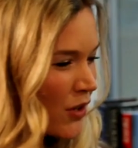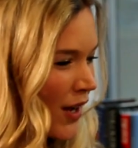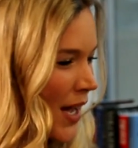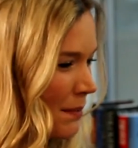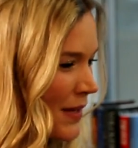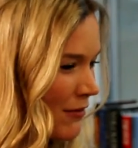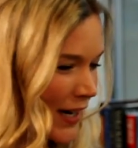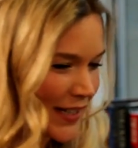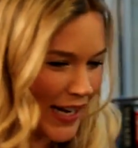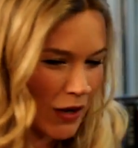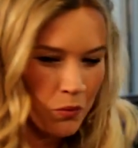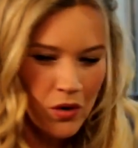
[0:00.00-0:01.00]
not happy
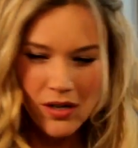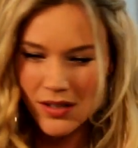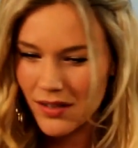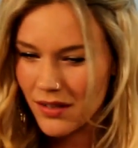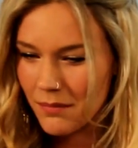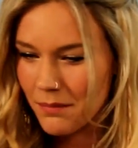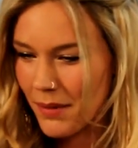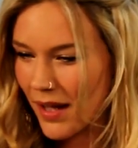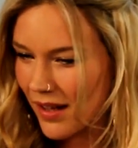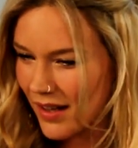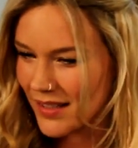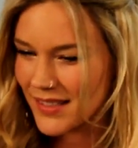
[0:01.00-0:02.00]
right now? What
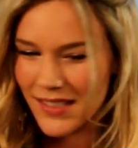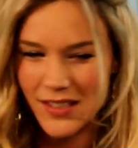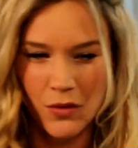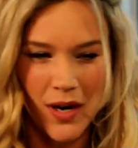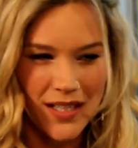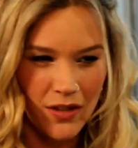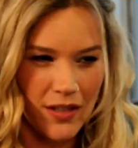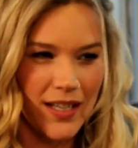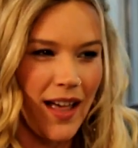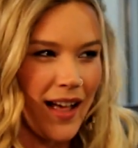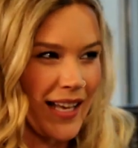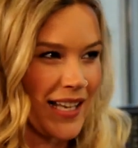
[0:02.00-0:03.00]
parts do I not
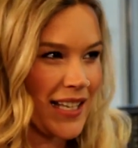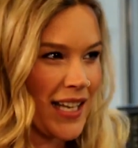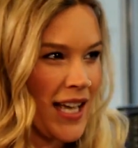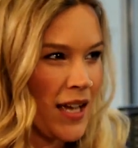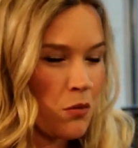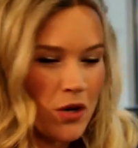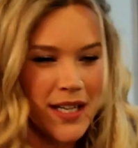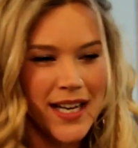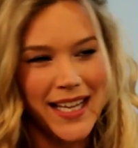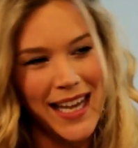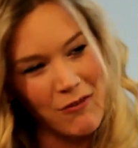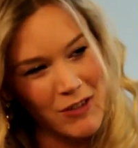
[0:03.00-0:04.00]
like? What can
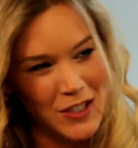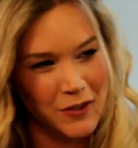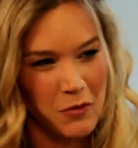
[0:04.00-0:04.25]
I get rid